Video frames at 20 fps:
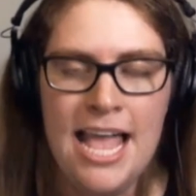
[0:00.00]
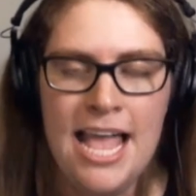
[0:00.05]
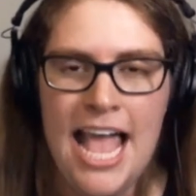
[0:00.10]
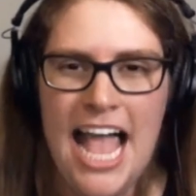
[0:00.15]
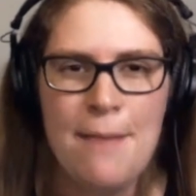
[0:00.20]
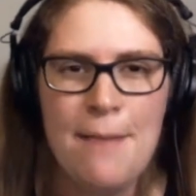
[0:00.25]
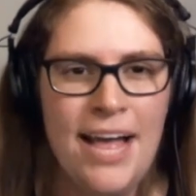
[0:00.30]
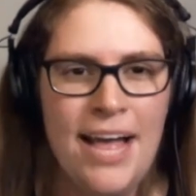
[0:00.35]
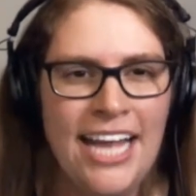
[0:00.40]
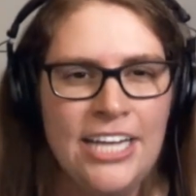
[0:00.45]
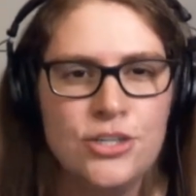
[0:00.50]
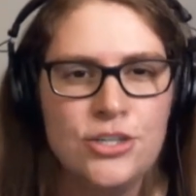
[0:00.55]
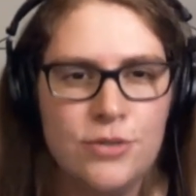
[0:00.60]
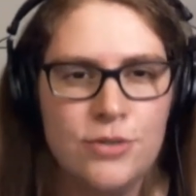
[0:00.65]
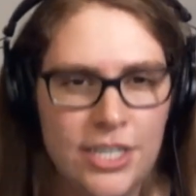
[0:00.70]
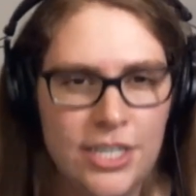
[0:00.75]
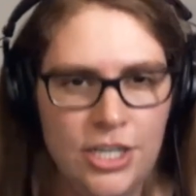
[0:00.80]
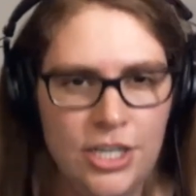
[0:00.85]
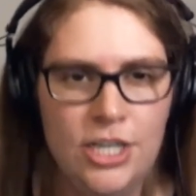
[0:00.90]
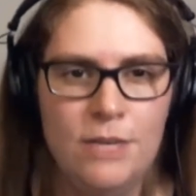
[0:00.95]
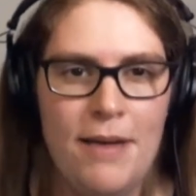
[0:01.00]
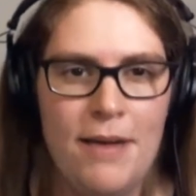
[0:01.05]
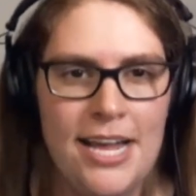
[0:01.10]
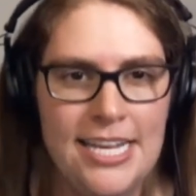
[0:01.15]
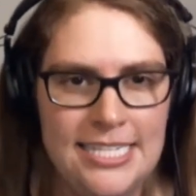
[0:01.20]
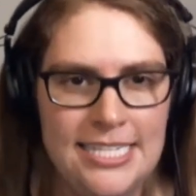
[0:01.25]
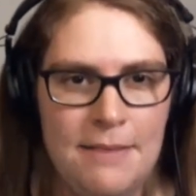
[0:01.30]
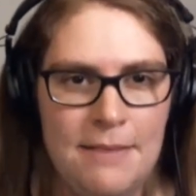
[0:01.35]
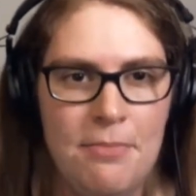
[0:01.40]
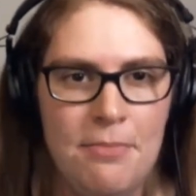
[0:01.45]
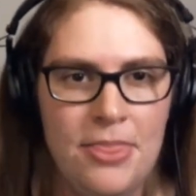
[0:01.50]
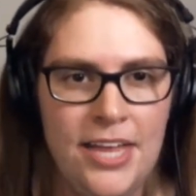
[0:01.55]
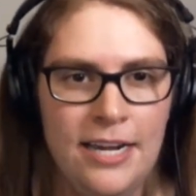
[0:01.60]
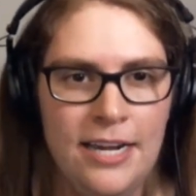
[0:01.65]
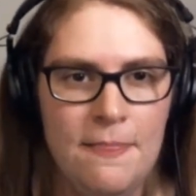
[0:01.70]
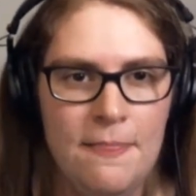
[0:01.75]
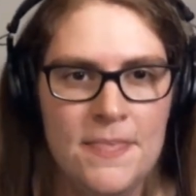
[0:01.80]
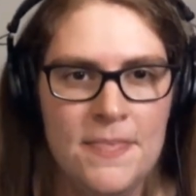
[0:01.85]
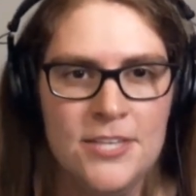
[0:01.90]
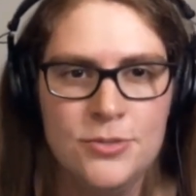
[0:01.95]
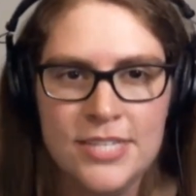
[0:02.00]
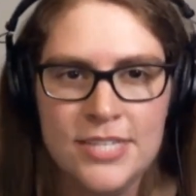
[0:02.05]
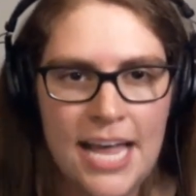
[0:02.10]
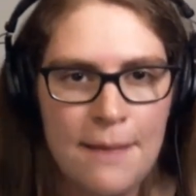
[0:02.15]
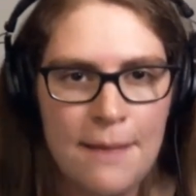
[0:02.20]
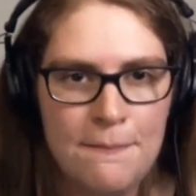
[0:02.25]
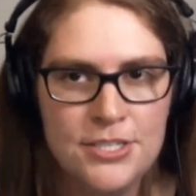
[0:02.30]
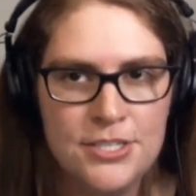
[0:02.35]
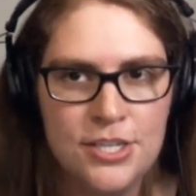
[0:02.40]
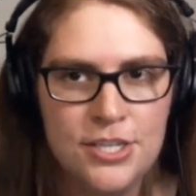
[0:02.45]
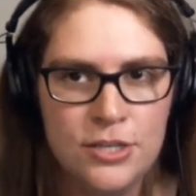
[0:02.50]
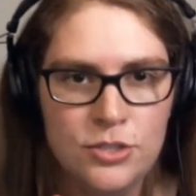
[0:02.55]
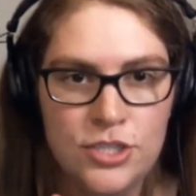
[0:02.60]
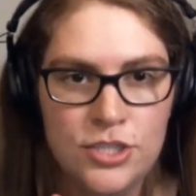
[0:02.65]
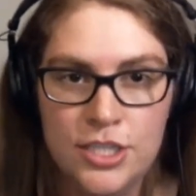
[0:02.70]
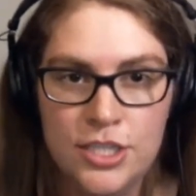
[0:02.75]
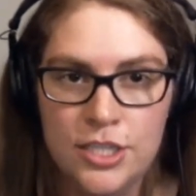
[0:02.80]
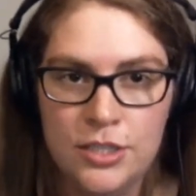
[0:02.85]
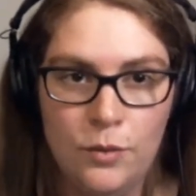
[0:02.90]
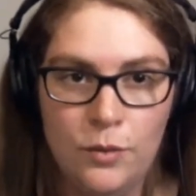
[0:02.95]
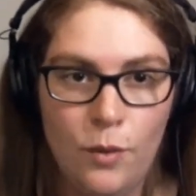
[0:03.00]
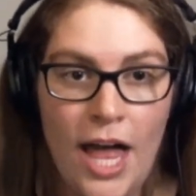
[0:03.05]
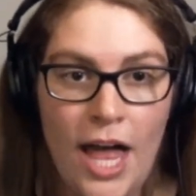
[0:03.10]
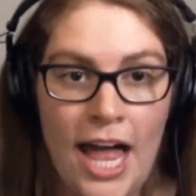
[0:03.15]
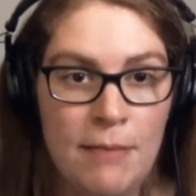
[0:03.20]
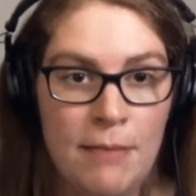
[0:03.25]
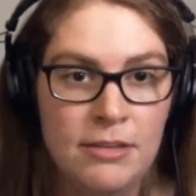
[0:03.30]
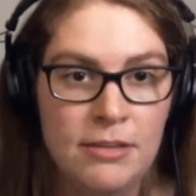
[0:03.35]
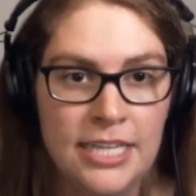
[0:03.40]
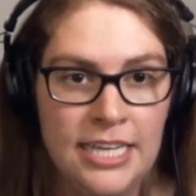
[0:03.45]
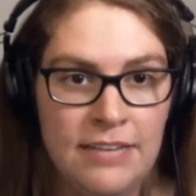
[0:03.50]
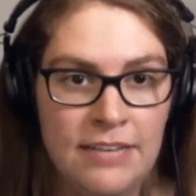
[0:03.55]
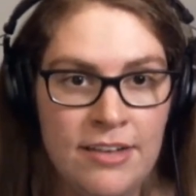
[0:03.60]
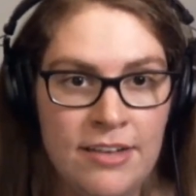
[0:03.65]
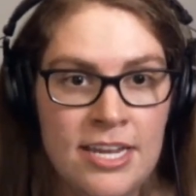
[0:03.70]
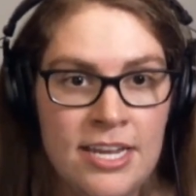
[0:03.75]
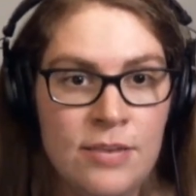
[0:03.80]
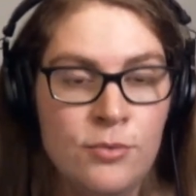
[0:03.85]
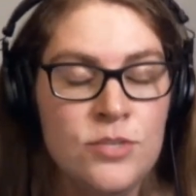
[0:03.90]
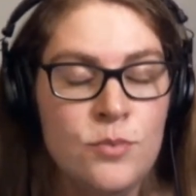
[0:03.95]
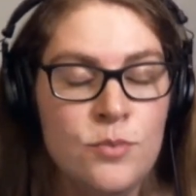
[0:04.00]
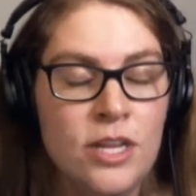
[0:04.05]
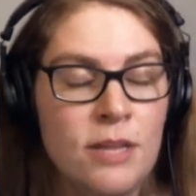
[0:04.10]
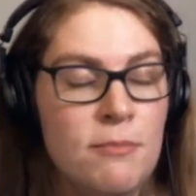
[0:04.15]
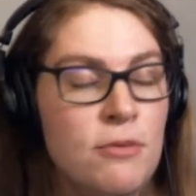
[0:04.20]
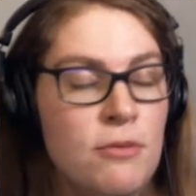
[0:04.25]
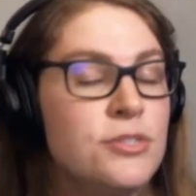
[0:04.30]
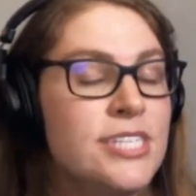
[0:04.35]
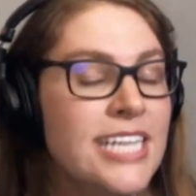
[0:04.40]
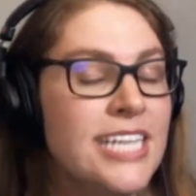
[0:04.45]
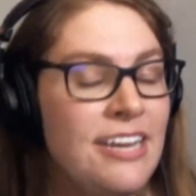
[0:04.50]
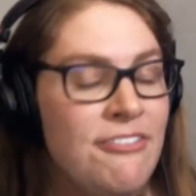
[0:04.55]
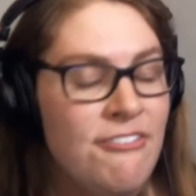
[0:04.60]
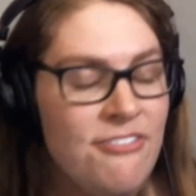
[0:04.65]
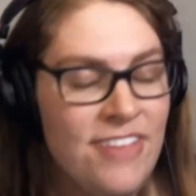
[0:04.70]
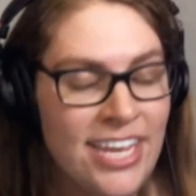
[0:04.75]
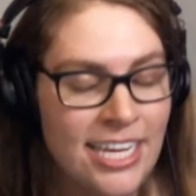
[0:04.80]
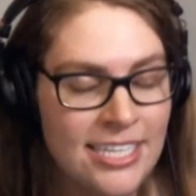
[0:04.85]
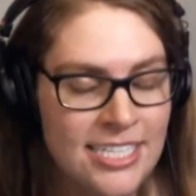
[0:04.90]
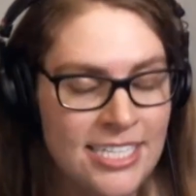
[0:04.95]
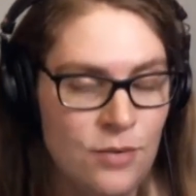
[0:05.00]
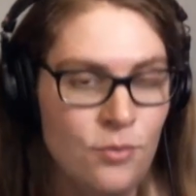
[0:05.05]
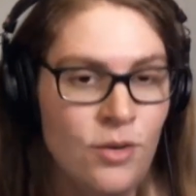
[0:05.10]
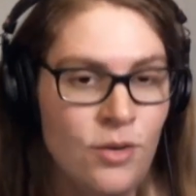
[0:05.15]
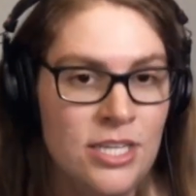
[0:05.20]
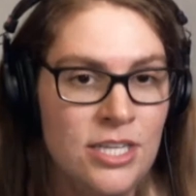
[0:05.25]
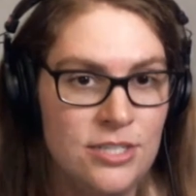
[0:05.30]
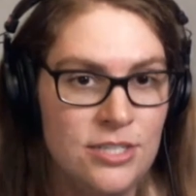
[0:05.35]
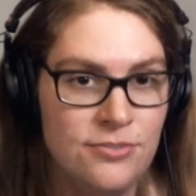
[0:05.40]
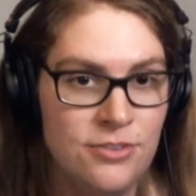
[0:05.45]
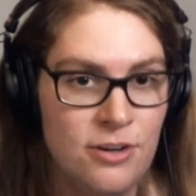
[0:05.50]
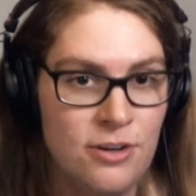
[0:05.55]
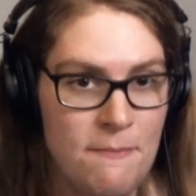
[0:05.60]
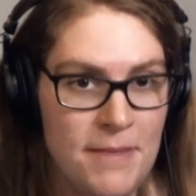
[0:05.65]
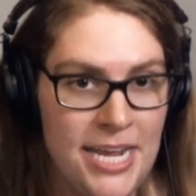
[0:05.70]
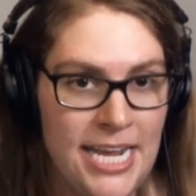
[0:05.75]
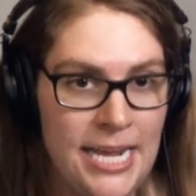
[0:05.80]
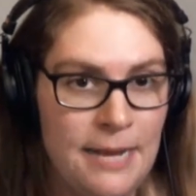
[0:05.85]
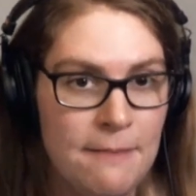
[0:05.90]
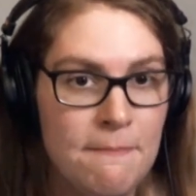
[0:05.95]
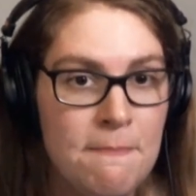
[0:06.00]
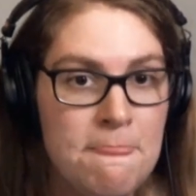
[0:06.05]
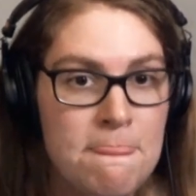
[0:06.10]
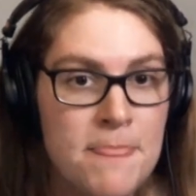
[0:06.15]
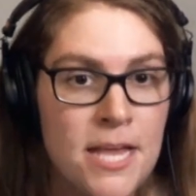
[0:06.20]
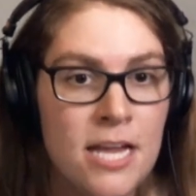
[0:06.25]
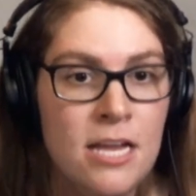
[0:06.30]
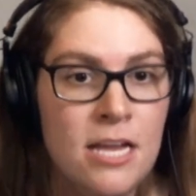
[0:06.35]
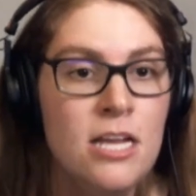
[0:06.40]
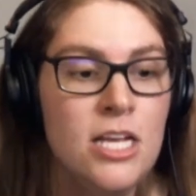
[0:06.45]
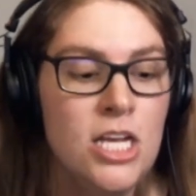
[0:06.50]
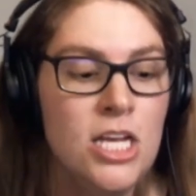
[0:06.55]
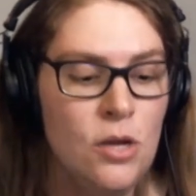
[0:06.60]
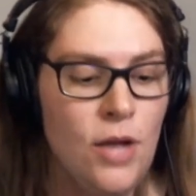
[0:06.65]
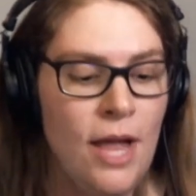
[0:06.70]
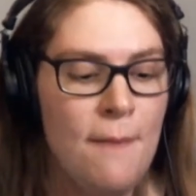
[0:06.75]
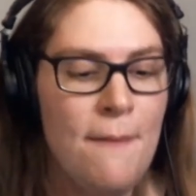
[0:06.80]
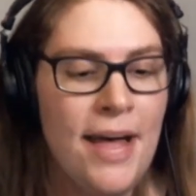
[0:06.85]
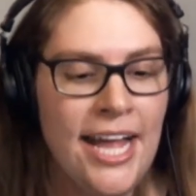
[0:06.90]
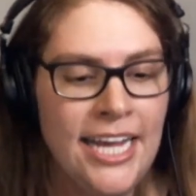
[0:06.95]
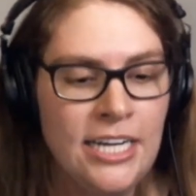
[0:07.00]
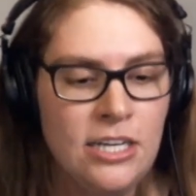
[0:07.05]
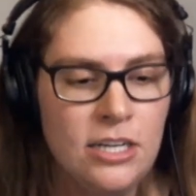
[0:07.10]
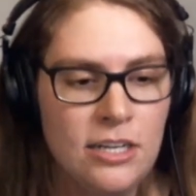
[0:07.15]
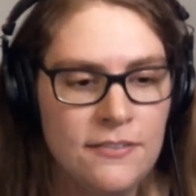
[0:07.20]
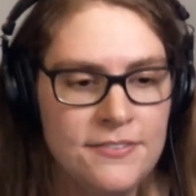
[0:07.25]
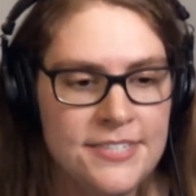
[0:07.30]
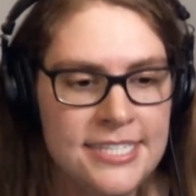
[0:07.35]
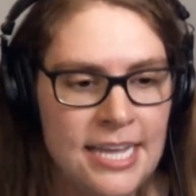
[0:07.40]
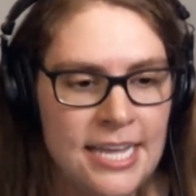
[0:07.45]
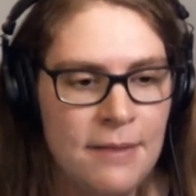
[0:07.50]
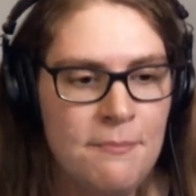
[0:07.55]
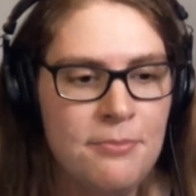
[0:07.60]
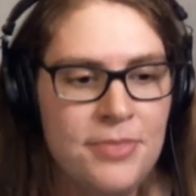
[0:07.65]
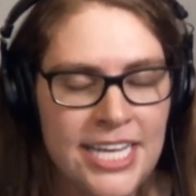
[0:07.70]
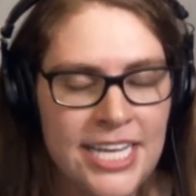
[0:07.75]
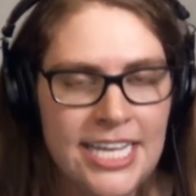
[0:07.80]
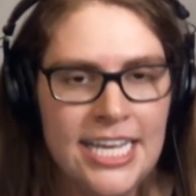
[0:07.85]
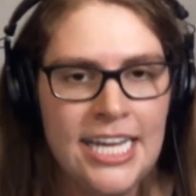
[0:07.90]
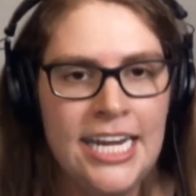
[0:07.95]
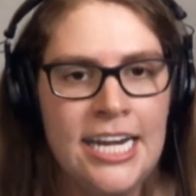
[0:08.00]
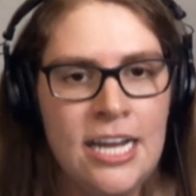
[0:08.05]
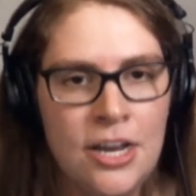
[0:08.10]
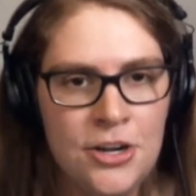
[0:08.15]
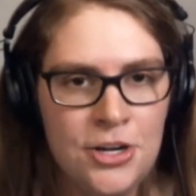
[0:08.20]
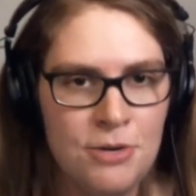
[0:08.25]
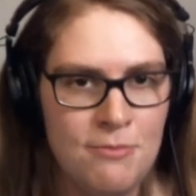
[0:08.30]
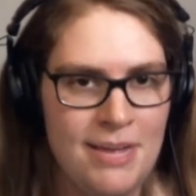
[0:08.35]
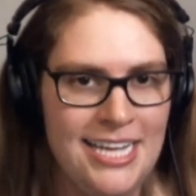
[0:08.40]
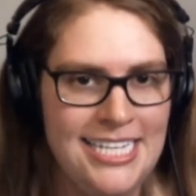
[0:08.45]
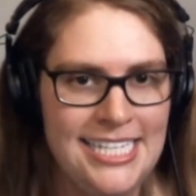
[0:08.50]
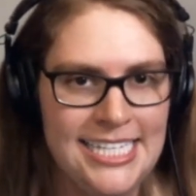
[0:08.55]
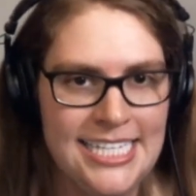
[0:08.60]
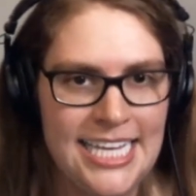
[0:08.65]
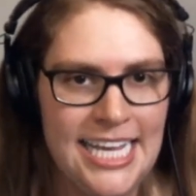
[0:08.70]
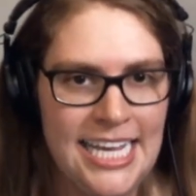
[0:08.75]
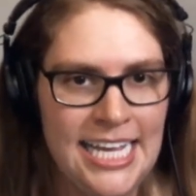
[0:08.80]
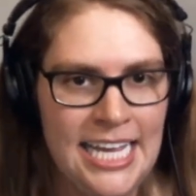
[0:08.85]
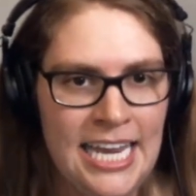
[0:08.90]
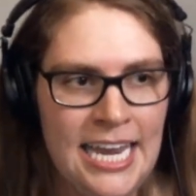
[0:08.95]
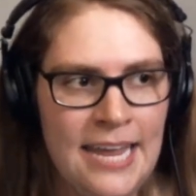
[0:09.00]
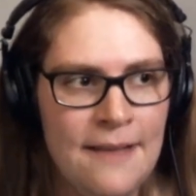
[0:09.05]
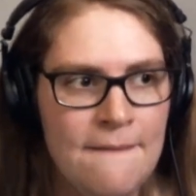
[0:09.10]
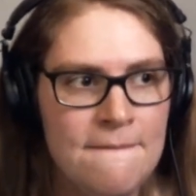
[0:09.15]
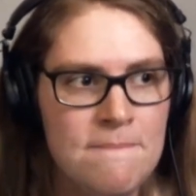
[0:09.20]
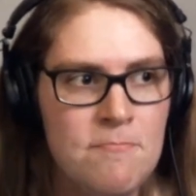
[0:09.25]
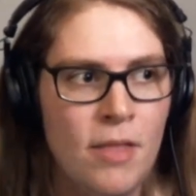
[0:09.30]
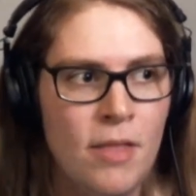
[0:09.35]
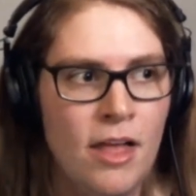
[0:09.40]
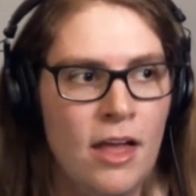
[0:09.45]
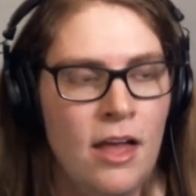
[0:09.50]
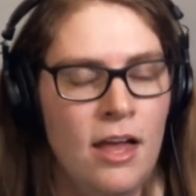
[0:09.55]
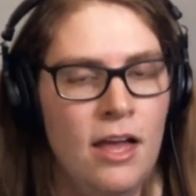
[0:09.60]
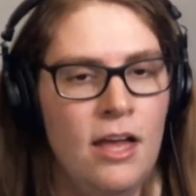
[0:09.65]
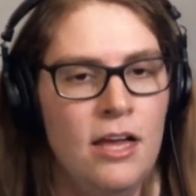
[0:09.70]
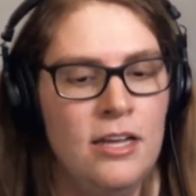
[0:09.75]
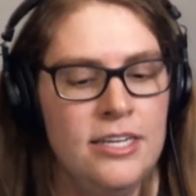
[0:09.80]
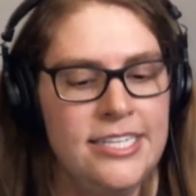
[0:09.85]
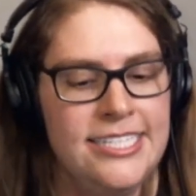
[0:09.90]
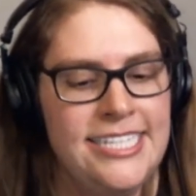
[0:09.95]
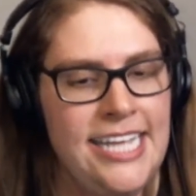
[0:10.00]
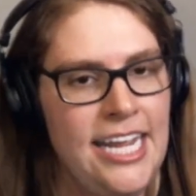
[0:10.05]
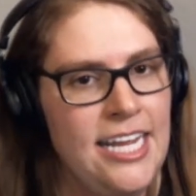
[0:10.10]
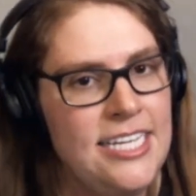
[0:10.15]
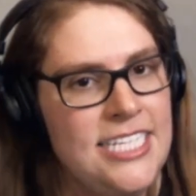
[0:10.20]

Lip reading: am I triggered by something? This was episode 2, I believe, and it was one of the most convicting ones for me. If something getting under my skin, dig